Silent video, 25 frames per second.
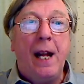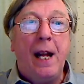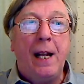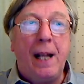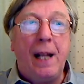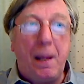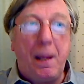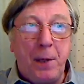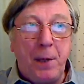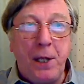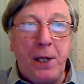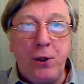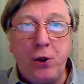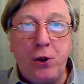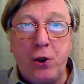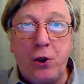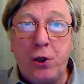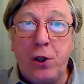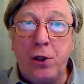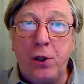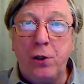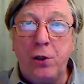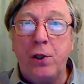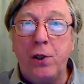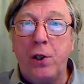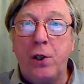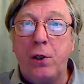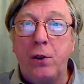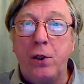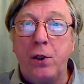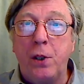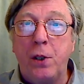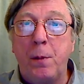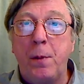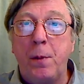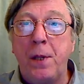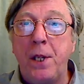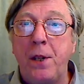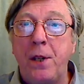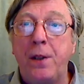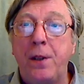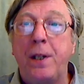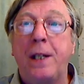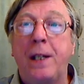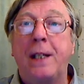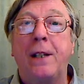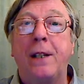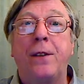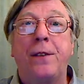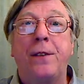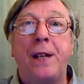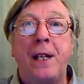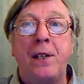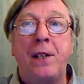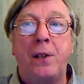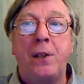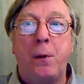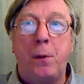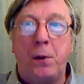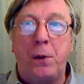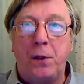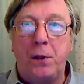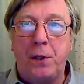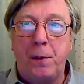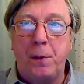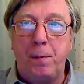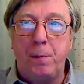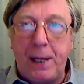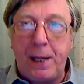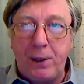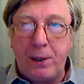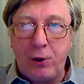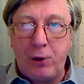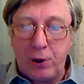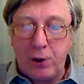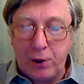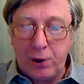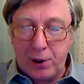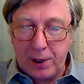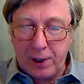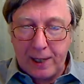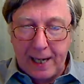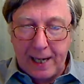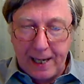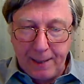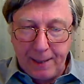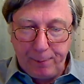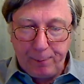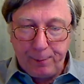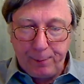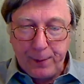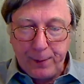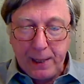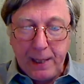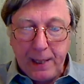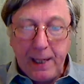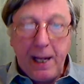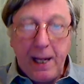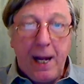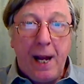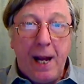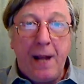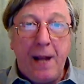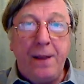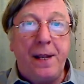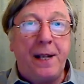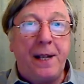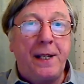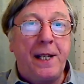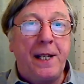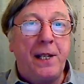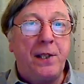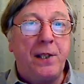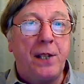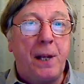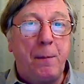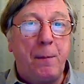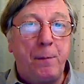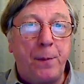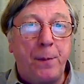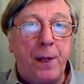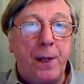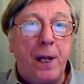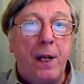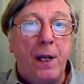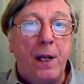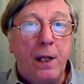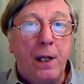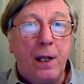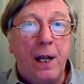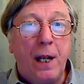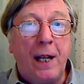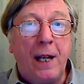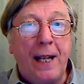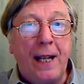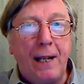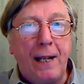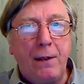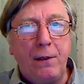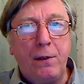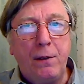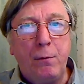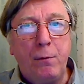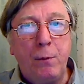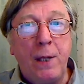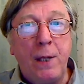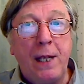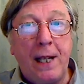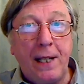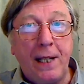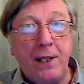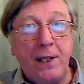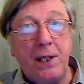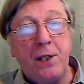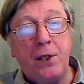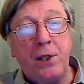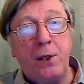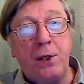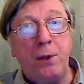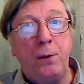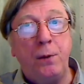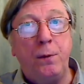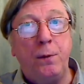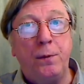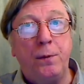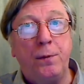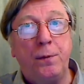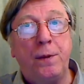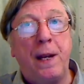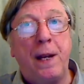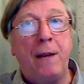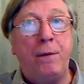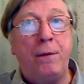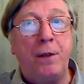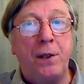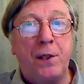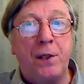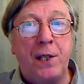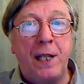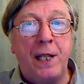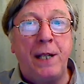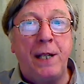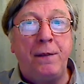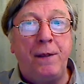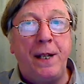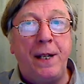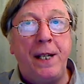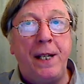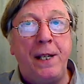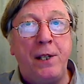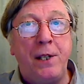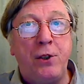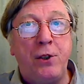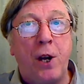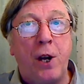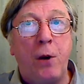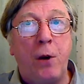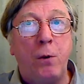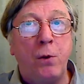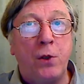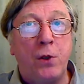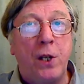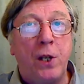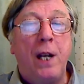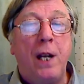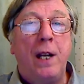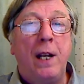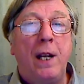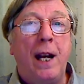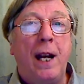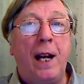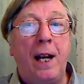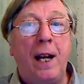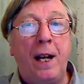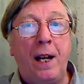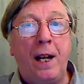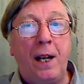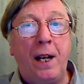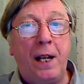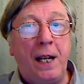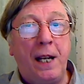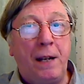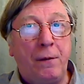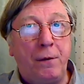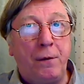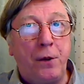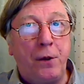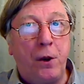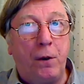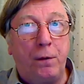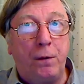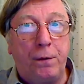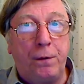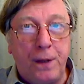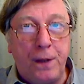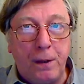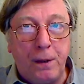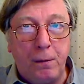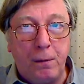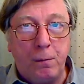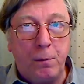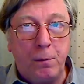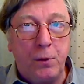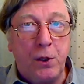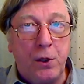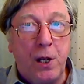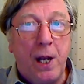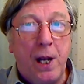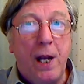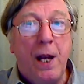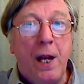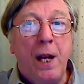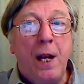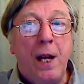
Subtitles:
Let me just consult some of the other little things I want to mention today, and that is, again, related to favourite TV shows, if not films.